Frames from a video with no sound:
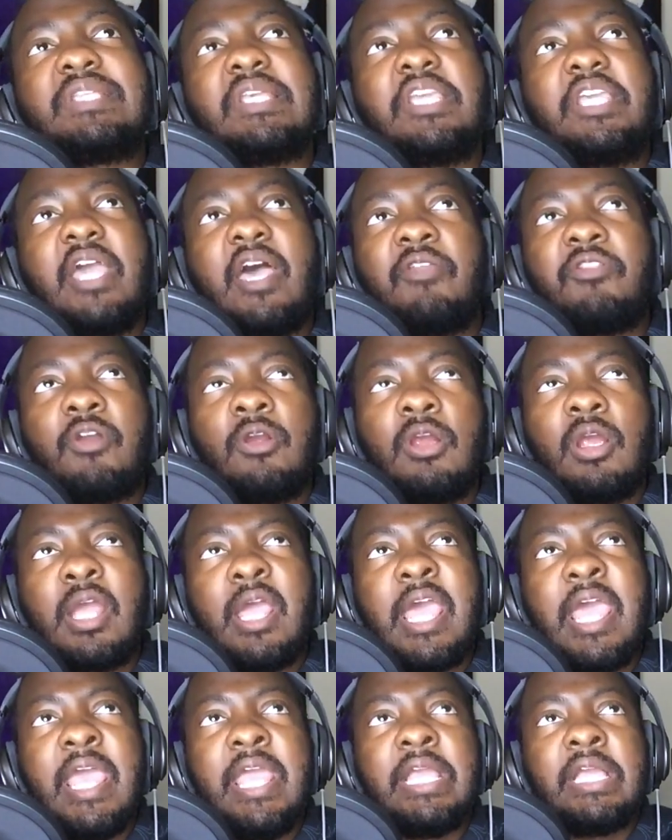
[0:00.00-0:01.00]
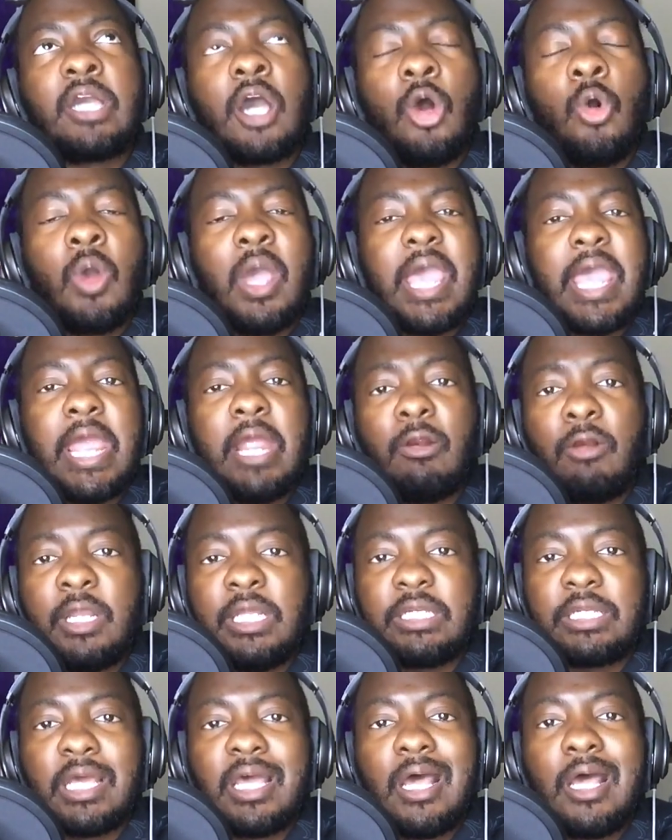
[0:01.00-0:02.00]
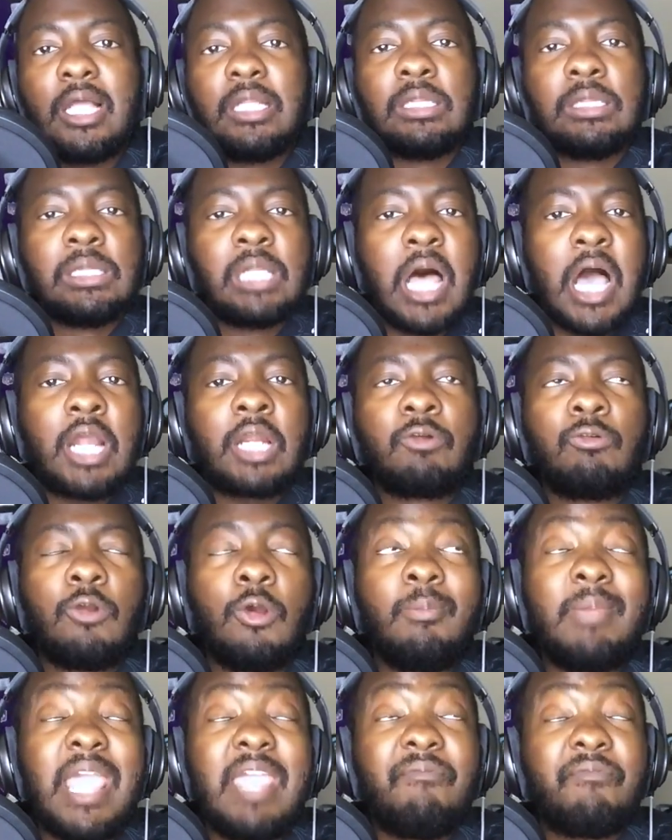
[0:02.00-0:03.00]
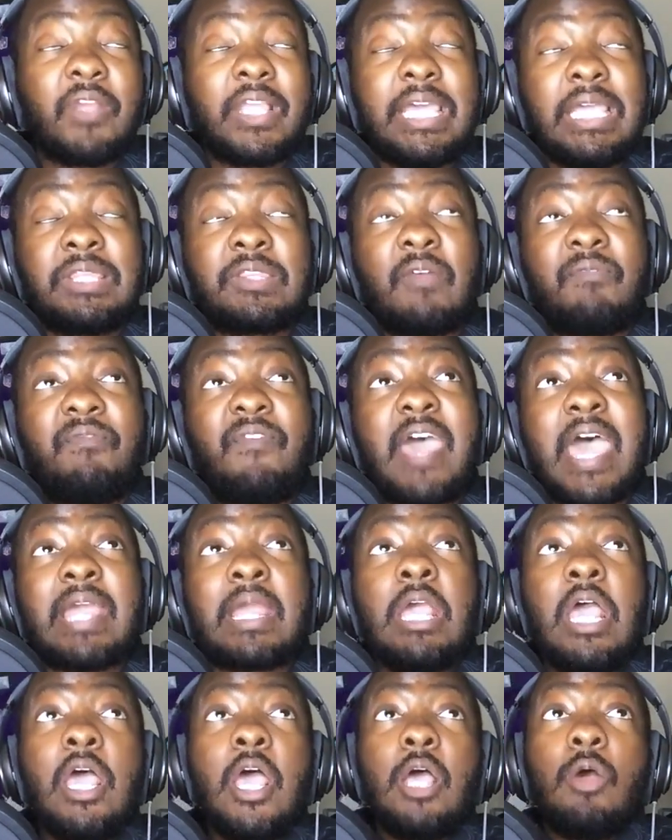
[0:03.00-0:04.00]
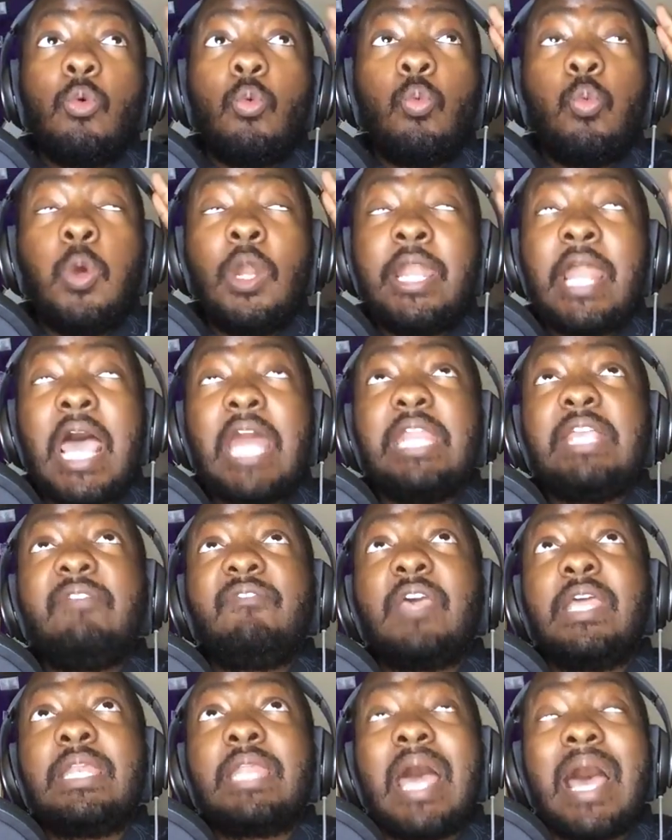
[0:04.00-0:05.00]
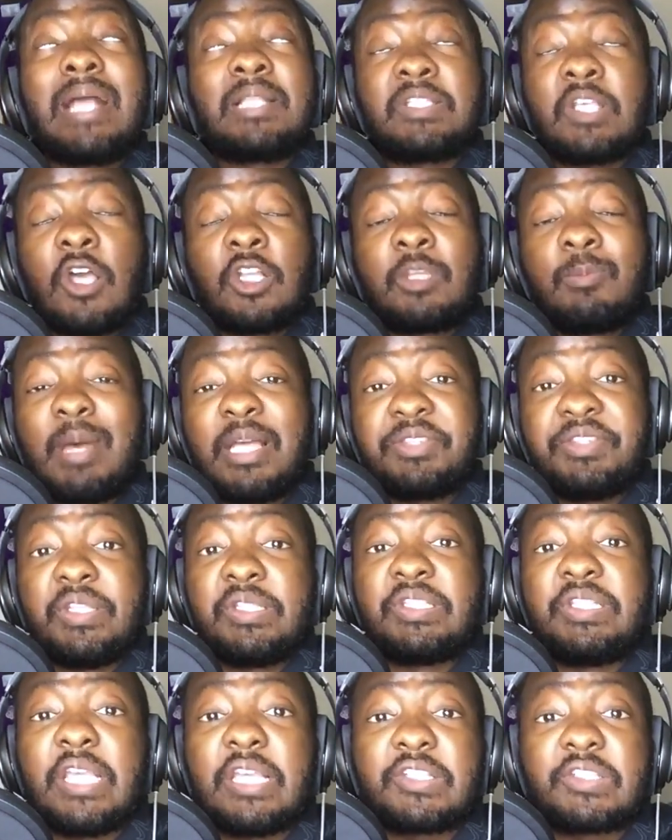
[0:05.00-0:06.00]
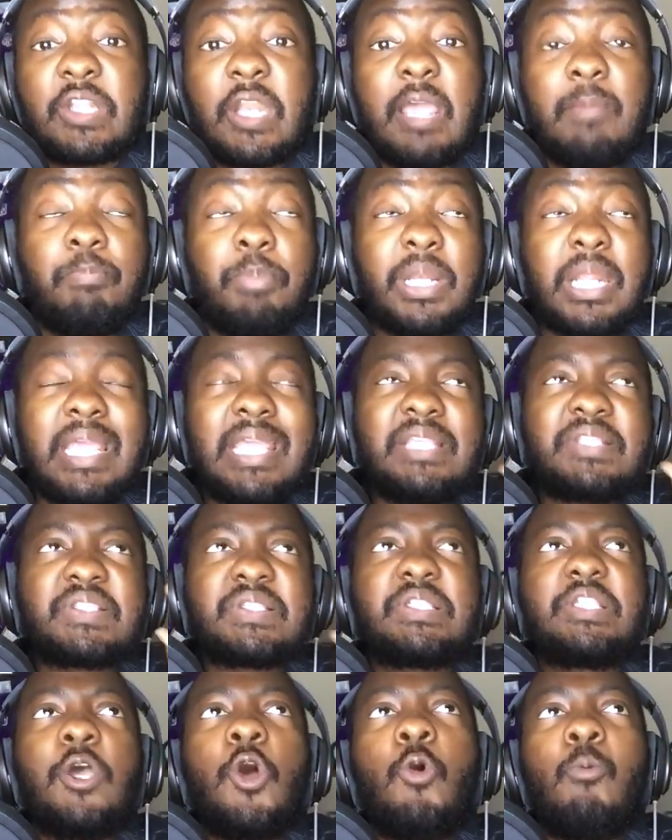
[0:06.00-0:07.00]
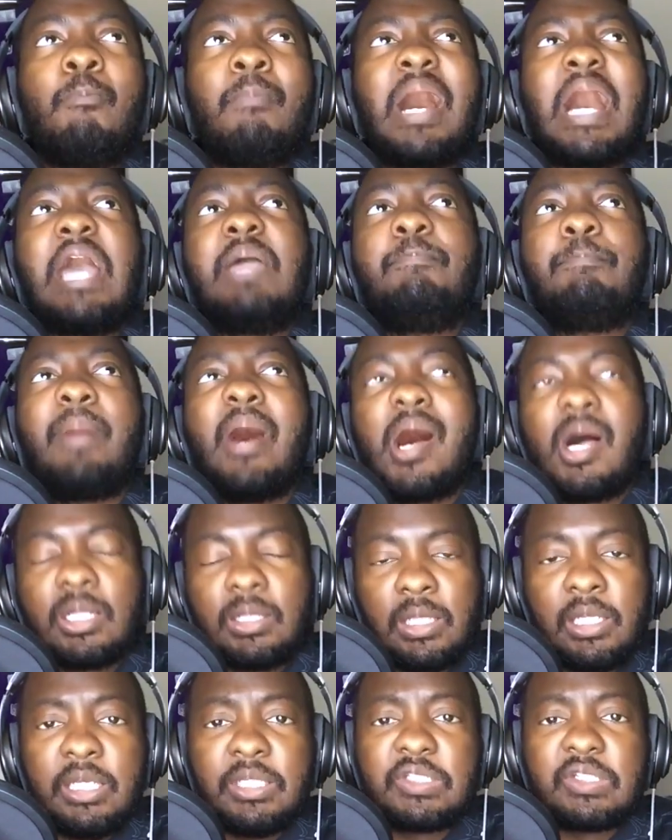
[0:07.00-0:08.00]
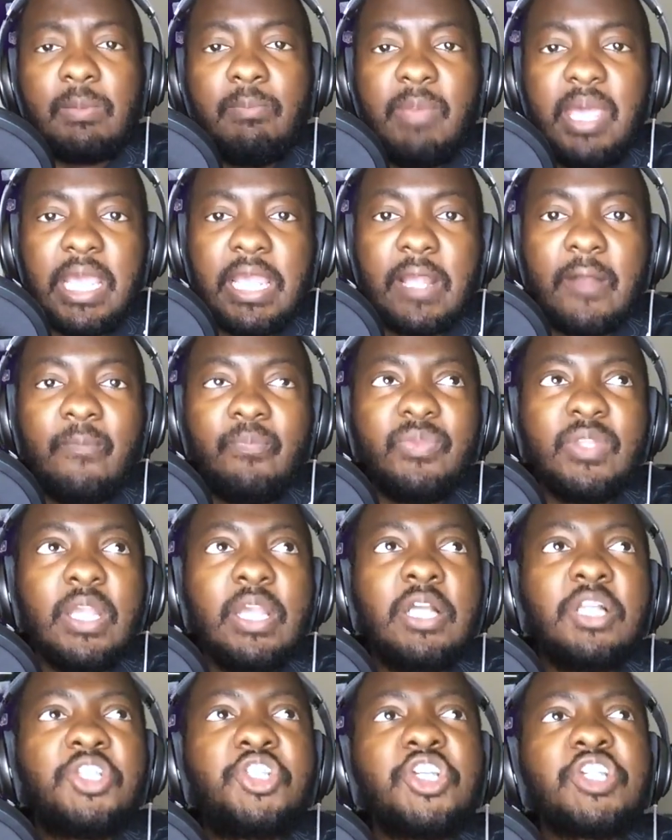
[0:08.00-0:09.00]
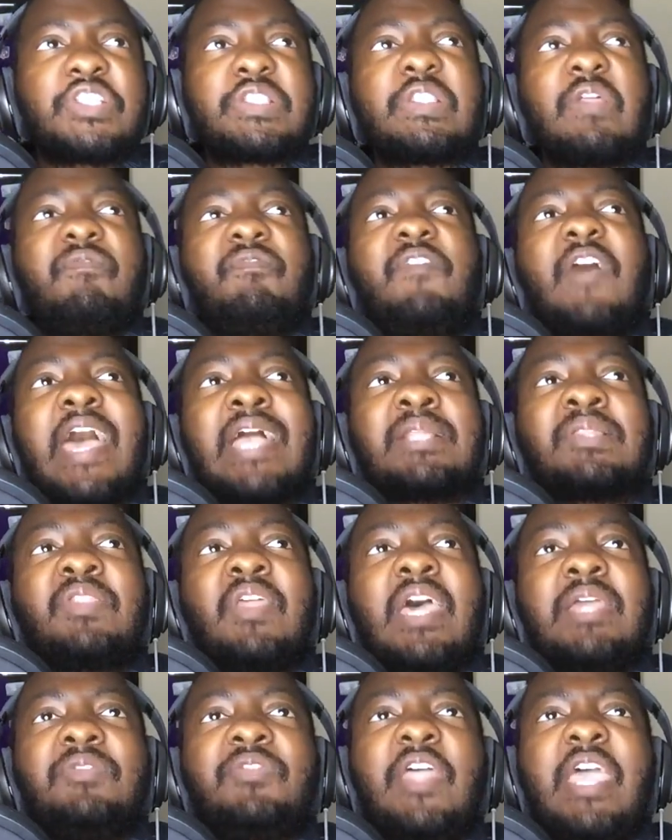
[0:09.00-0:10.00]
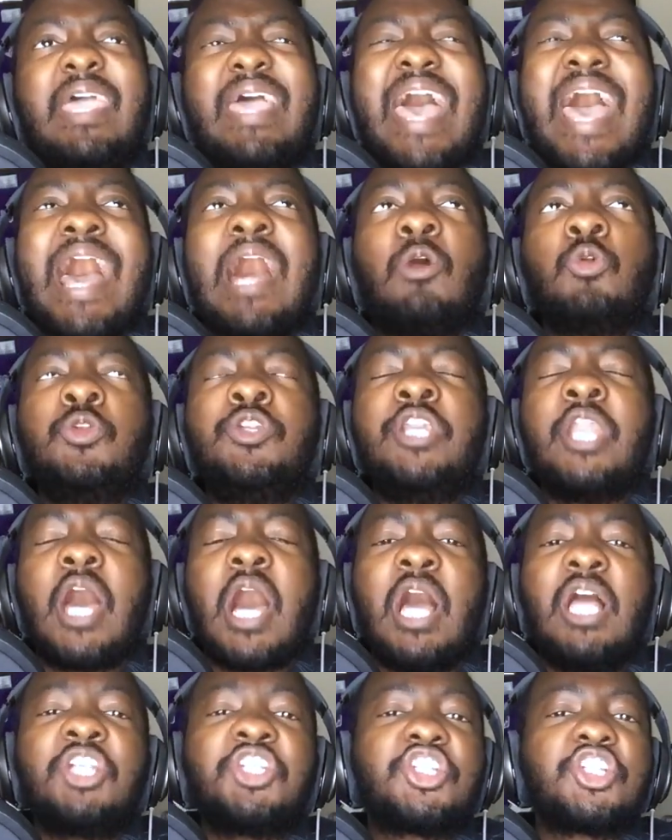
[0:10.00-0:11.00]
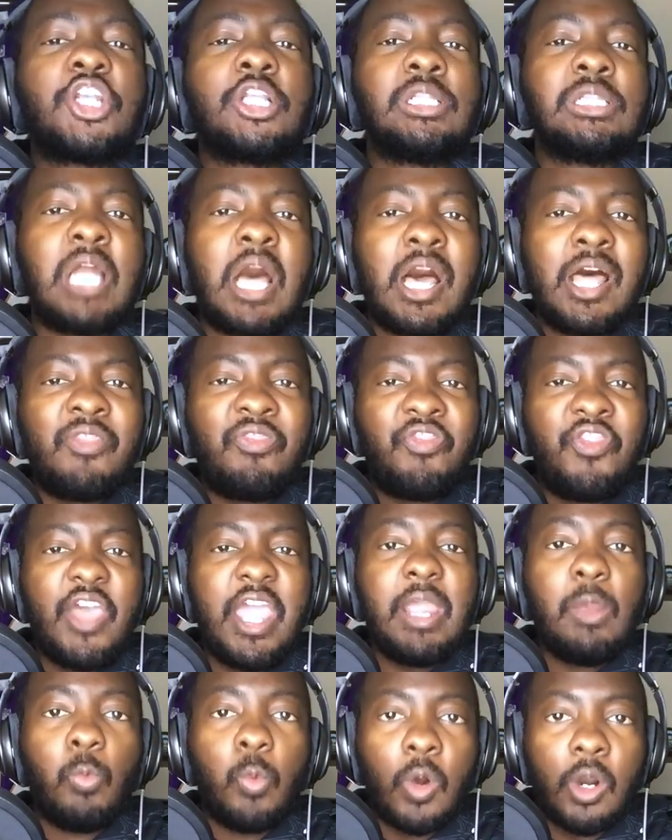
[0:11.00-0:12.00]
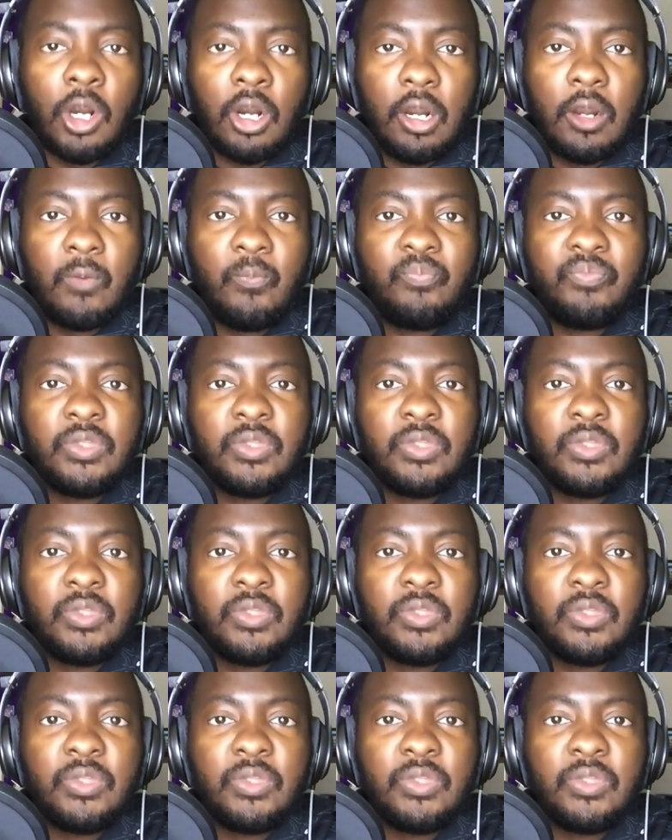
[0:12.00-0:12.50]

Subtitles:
together a coherent locker room, and forget the fact, we're not even, I talked about this yesterday, but it's still mind-boggling to me. Just the fact that how nonchalant they were,